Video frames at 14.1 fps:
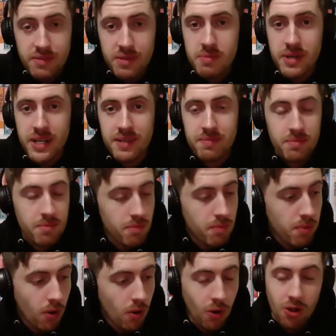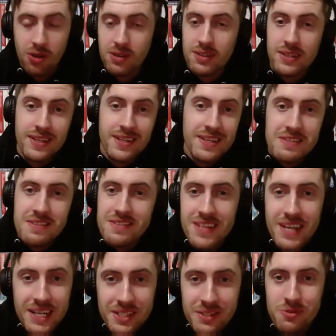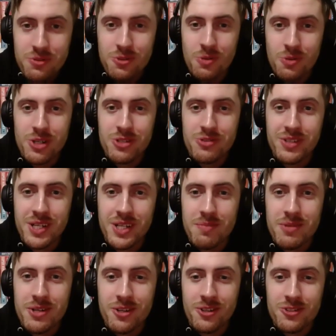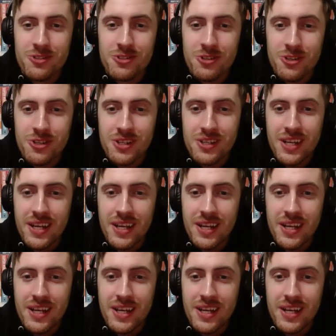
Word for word: it, man. Paul, thank you so much for coming on, sir.